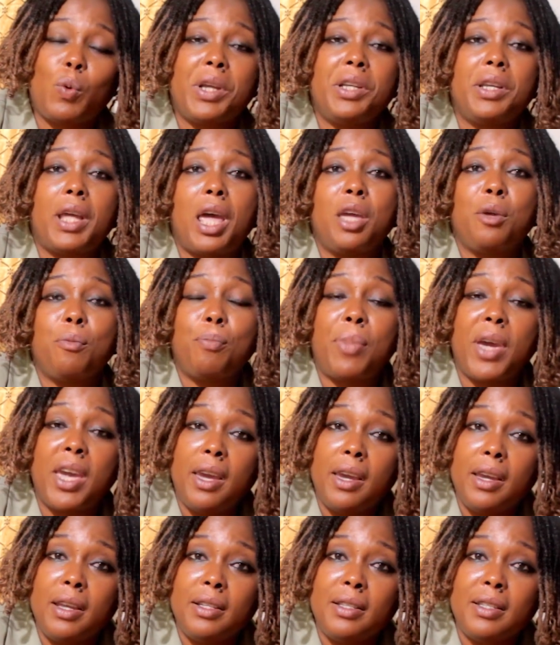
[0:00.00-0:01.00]
when they are in
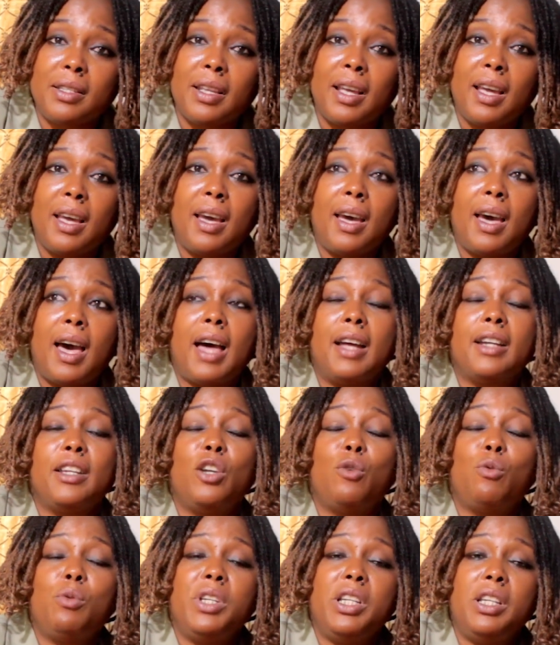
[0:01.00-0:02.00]
pains and
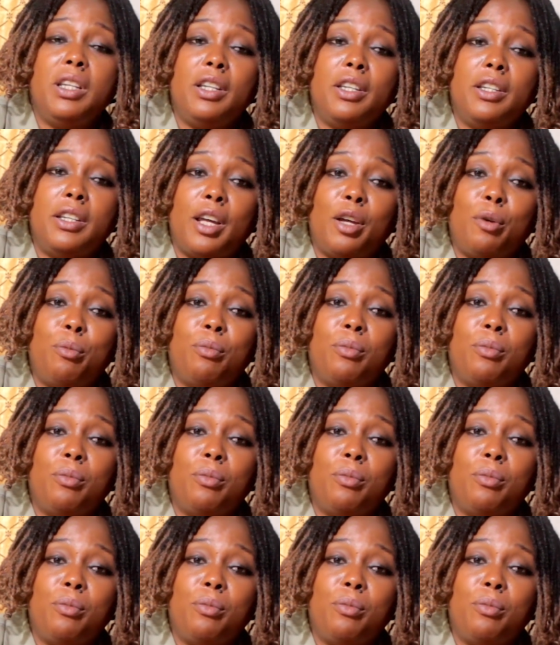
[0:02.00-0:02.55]
they will need